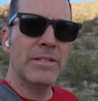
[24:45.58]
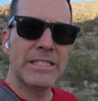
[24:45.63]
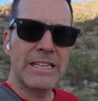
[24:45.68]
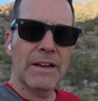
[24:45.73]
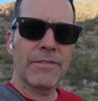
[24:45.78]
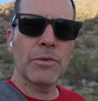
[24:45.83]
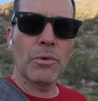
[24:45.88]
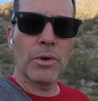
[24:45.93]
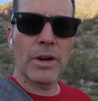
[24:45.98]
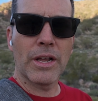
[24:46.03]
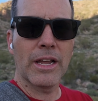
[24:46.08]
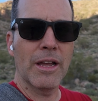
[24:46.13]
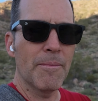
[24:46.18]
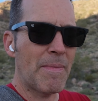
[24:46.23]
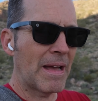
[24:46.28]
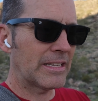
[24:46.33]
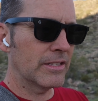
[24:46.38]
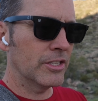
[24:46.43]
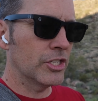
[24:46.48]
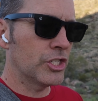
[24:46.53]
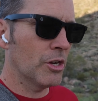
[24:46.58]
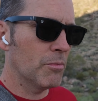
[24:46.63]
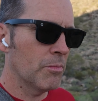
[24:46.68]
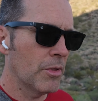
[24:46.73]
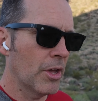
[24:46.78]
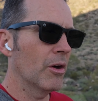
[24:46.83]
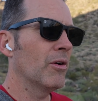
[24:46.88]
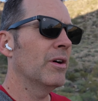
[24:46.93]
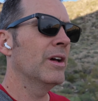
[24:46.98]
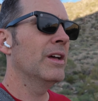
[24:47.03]
Definitely want to get back to the gym
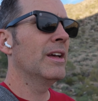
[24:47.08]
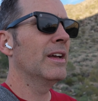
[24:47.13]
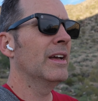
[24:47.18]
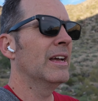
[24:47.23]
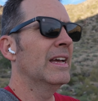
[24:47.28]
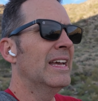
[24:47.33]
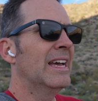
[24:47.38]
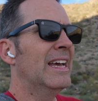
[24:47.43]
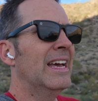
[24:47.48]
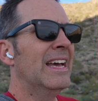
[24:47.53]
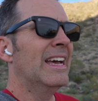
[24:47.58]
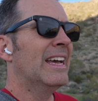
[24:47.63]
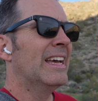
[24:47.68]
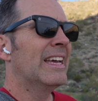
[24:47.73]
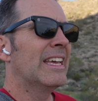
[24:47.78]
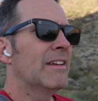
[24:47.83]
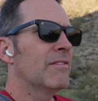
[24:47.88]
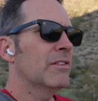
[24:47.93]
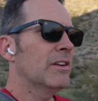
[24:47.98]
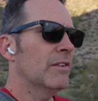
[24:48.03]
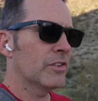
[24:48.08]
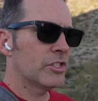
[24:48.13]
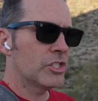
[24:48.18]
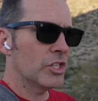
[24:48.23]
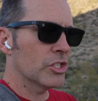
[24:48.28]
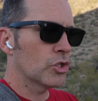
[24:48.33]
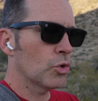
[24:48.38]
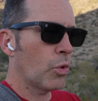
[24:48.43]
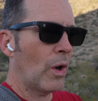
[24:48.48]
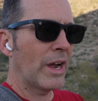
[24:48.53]
though, even if it's
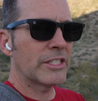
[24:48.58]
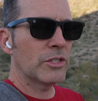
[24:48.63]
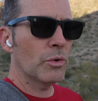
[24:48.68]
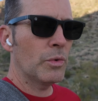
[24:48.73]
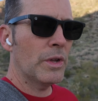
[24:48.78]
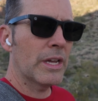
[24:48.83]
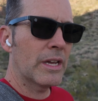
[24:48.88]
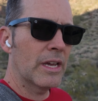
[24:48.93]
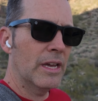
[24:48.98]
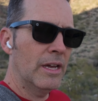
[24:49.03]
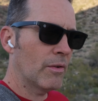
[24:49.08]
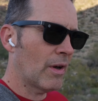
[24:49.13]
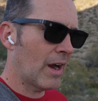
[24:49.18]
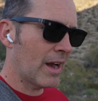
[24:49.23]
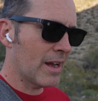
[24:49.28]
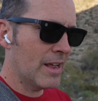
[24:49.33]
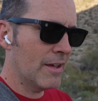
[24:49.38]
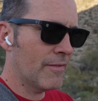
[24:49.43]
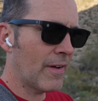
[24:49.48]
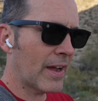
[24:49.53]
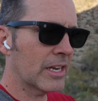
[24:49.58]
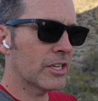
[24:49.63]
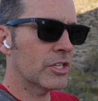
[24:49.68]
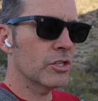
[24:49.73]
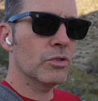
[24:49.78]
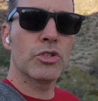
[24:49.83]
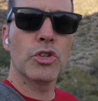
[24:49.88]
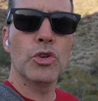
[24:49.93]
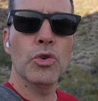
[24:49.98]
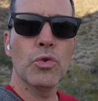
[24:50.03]
just twice a week, right? If I could
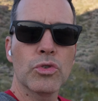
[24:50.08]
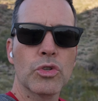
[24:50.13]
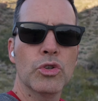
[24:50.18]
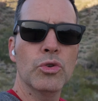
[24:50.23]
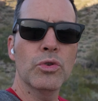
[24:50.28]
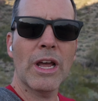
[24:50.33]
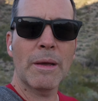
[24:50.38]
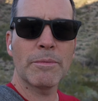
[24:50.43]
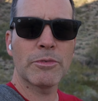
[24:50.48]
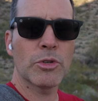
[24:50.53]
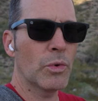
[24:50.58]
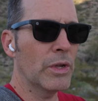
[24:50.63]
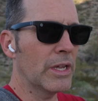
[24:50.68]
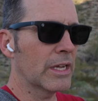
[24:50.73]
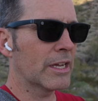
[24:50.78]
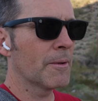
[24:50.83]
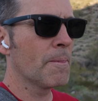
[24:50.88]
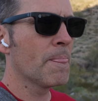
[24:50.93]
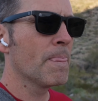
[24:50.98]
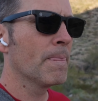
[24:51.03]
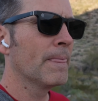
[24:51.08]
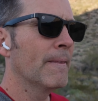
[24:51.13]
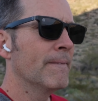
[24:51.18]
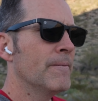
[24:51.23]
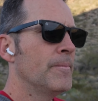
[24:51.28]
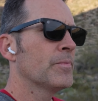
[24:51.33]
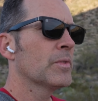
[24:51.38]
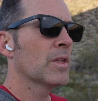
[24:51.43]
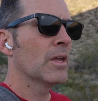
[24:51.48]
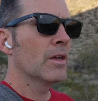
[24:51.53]
do two times a week,
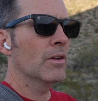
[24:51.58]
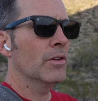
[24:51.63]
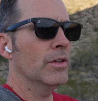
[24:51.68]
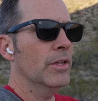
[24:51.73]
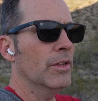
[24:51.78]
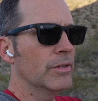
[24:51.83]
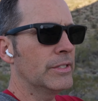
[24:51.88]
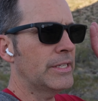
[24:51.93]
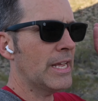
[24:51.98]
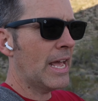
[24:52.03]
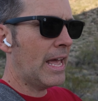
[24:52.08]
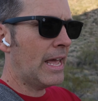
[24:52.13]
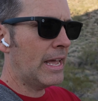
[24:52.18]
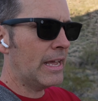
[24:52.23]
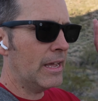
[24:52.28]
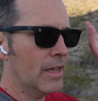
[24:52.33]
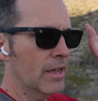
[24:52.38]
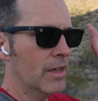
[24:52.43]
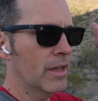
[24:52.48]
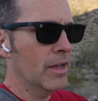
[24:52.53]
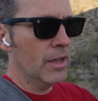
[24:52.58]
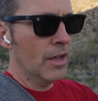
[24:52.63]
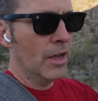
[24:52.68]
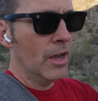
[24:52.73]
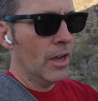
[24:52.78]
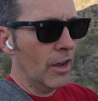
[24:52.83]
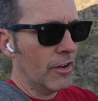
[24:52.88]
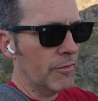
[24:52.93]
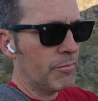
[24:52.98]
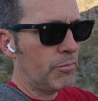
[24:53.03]
you know, a day
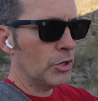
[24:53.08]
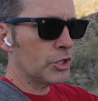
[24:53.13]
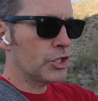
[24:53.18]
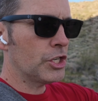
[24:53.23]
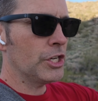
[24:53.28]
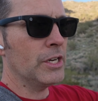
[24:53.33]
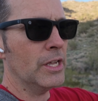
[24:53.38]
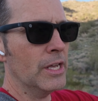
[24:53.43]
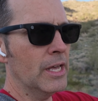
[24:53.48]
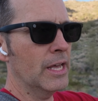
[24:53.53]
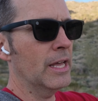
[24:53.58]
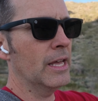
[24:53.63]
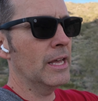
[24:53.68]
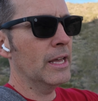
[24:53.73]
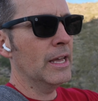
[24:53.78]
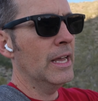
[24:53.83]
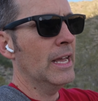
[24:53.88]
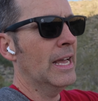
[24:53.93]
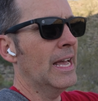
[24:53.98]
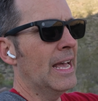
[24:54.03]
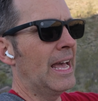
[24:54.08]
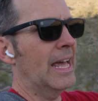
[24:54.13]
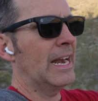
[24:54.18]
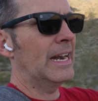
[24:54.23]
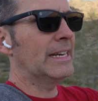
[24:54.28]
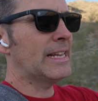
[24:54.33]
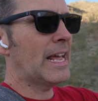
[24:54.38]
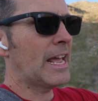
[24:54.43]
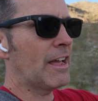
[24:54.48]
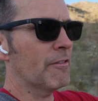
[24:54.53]
of pushing and
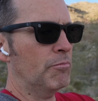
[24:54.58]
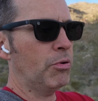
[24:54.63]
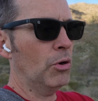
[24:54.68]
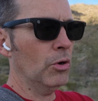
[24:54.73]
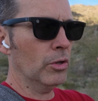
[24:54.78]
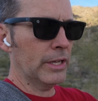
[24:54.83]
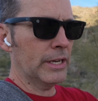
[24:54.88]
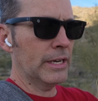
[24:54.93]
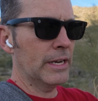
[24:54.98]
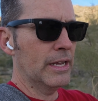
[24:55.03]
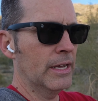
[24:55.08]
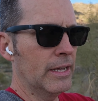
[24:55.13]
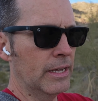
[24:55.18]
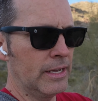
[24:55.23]
a day of pulling,